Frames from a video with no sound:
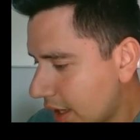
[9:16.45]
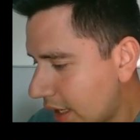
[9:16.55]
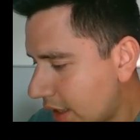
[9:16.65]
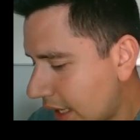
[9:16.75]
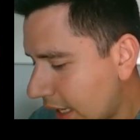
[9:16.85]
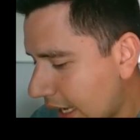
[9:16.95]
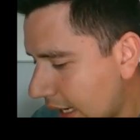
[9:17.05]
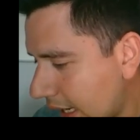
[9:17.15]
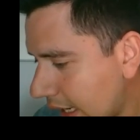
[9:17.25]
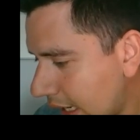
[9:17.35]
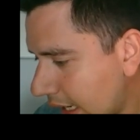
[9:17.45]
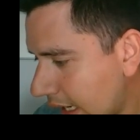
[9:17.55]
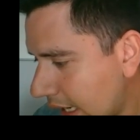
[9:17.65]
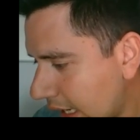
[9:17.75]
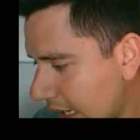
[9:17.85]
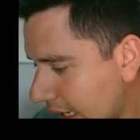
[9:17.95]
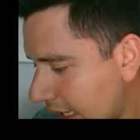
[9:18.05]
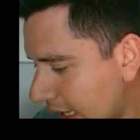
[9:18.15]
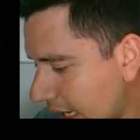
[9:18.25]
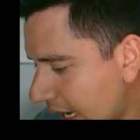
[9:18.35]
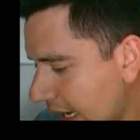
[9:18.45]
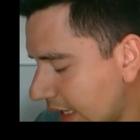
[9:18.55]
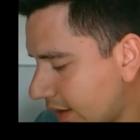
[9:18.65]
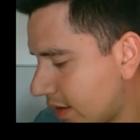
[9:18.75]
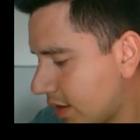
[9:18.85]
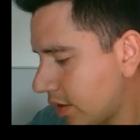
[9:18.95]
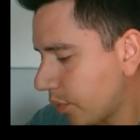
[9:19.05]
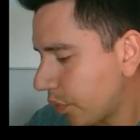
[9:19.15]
And then at 88,